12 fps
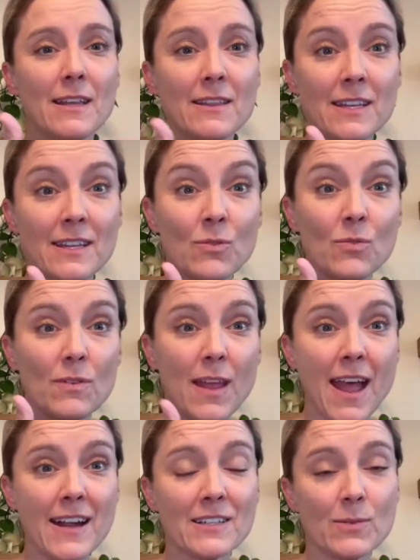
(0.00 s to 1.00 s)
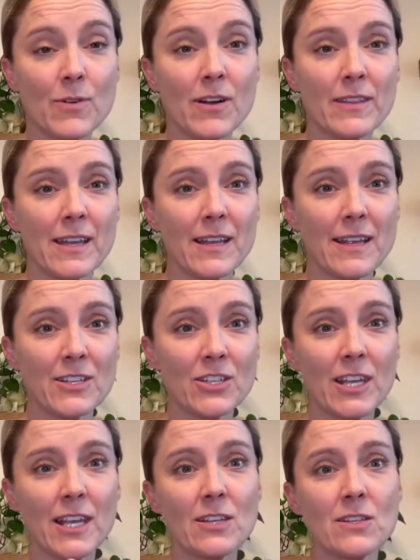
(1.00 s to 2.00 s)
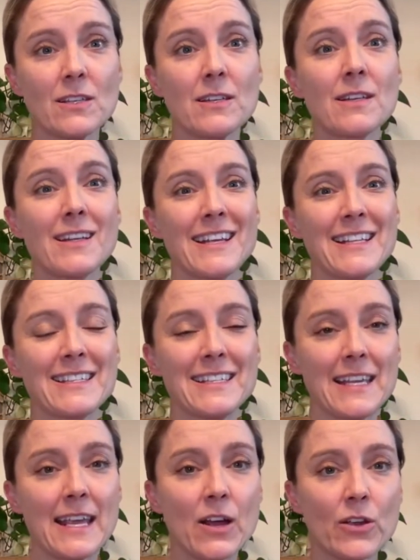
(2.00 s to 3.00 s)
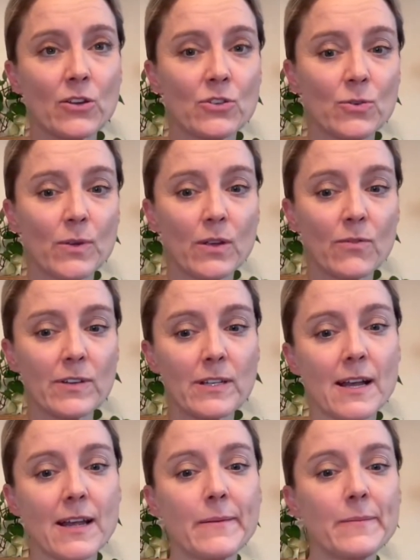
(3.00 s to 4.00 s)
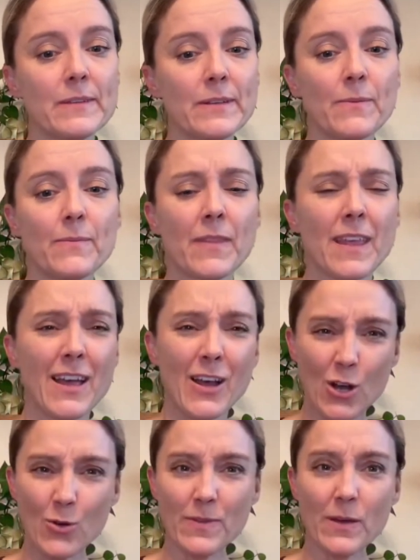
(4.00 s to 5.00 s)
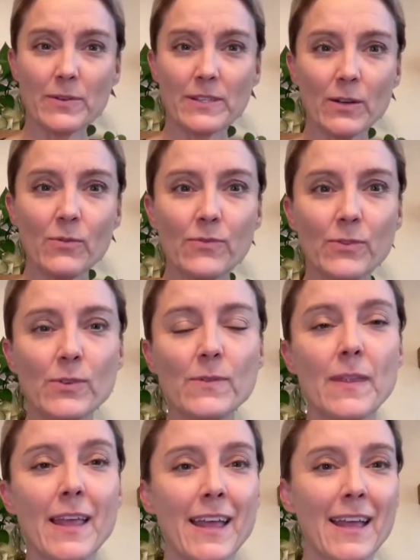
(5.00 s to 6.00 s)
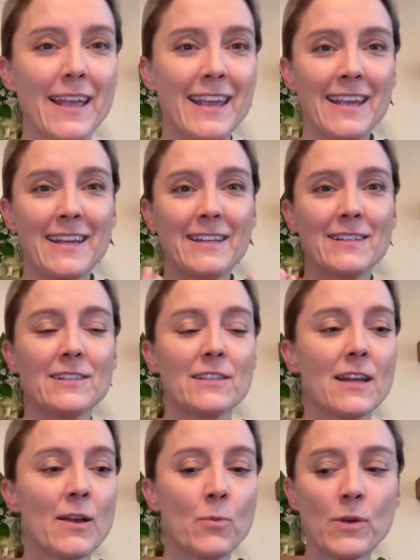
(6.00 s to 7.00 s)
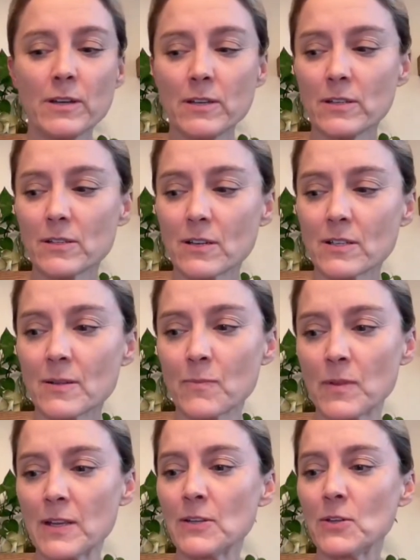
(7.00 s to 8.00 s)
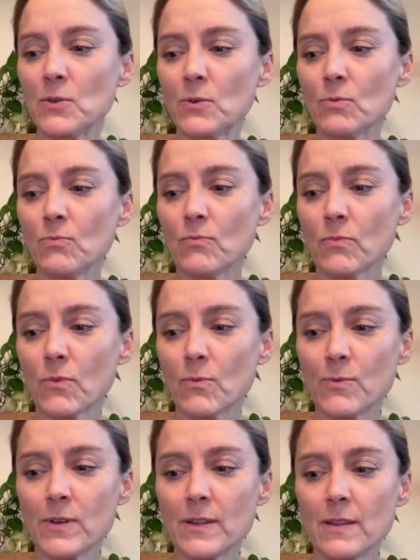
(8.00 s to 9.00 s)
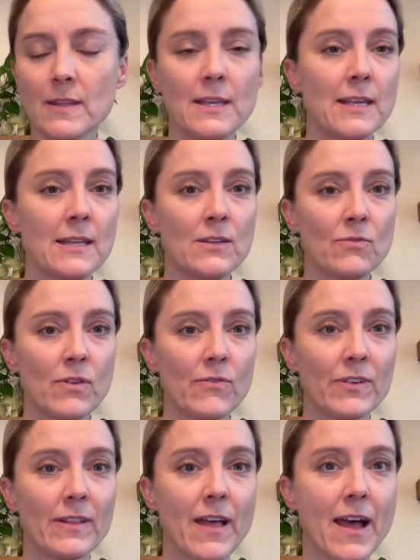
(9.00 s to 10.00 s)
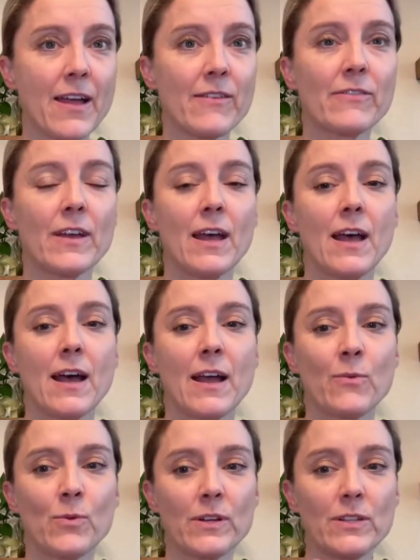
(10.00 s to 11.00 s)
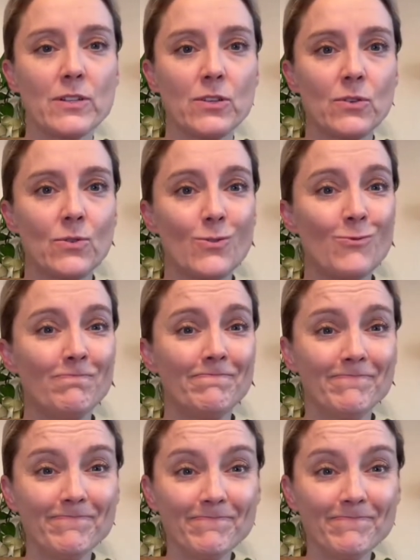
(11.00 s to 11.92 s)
and then act upon that education and see how you're doing over time. So hope that was helpful. And I wanted to start something new with the end of every live. I want to